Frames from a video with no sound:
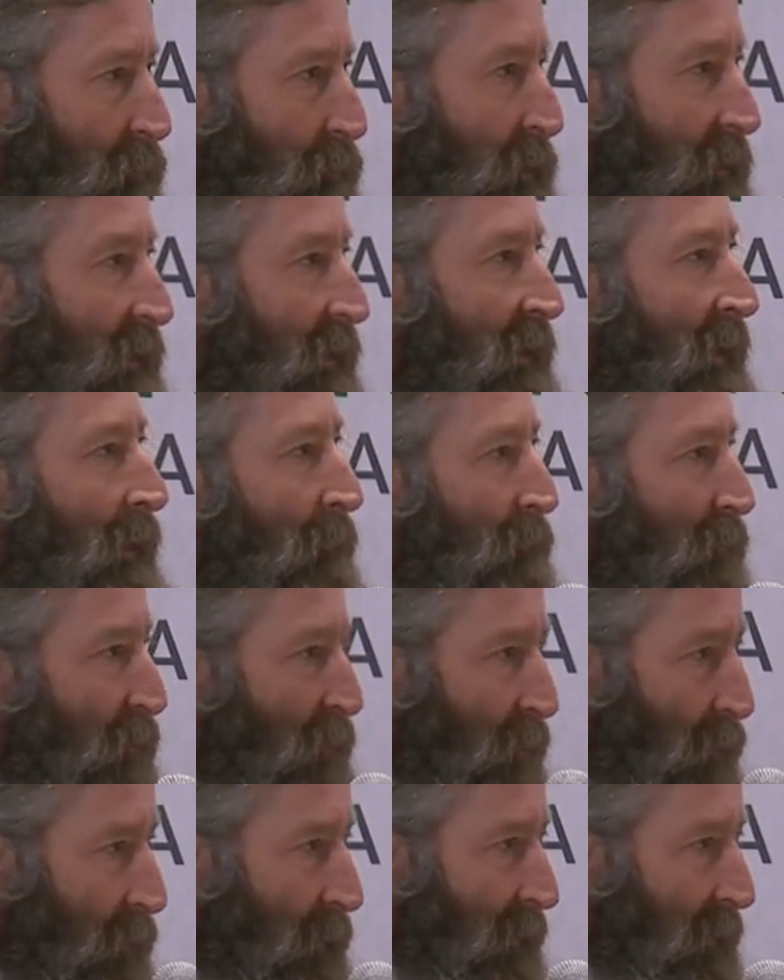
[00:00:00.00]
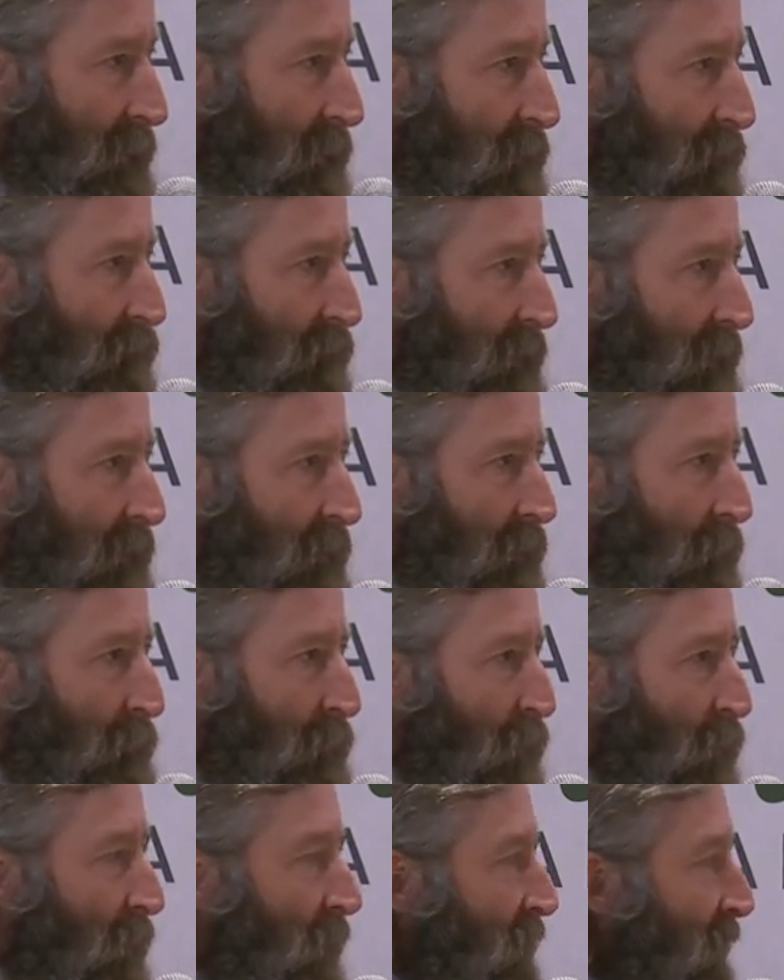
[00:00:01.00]
but they kept doing it. And the
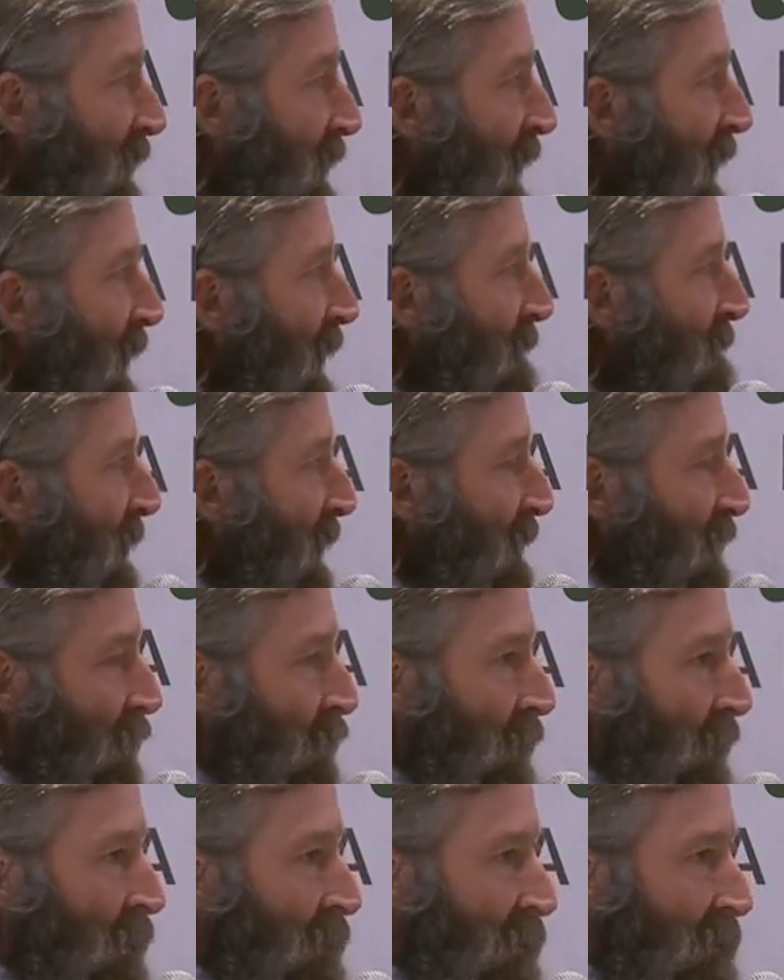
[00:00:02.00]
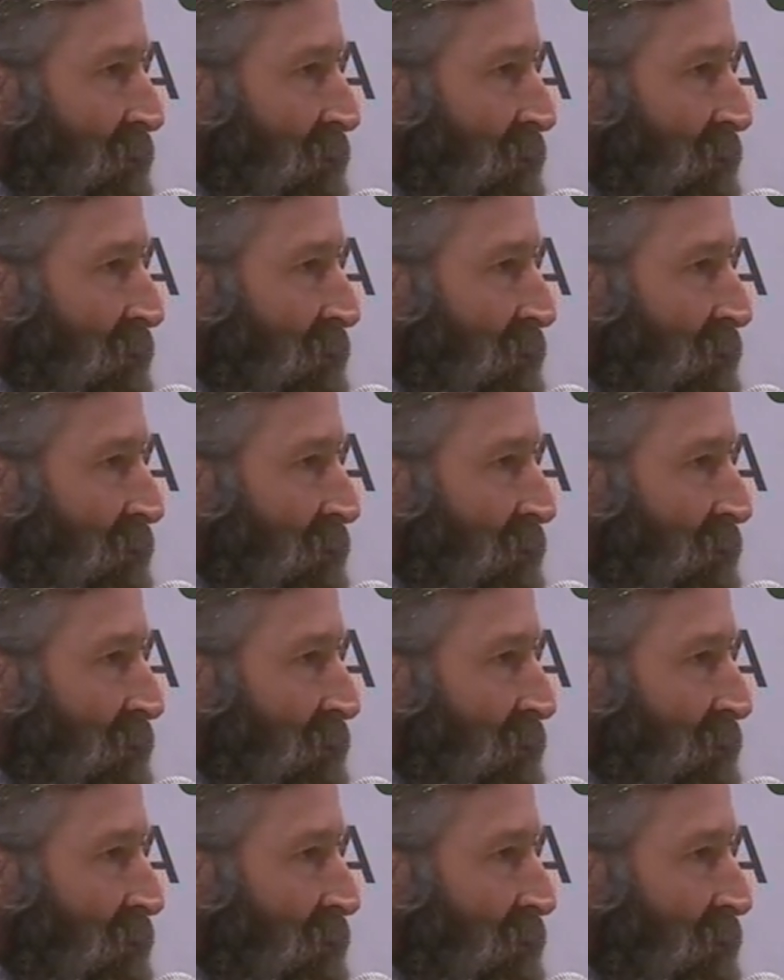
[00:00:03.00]
point that I make around